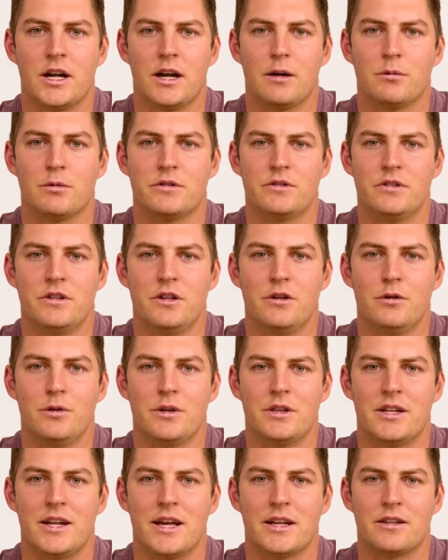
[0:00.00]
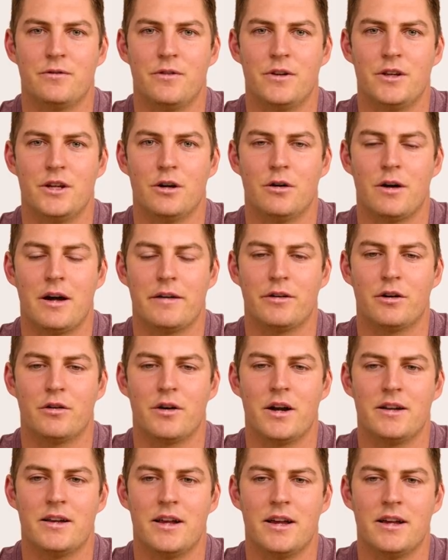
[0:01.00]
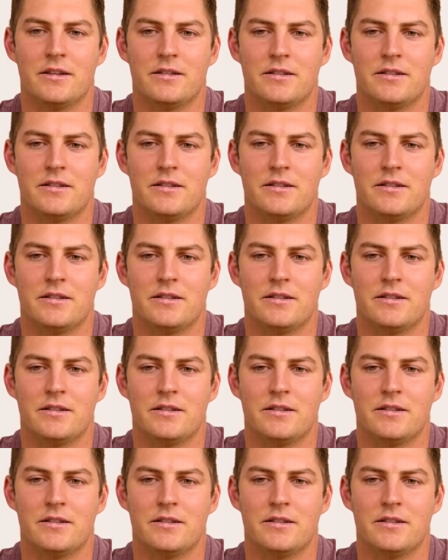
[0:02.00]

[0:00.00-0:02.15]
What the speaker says: I will see you in the next video. Have a great day.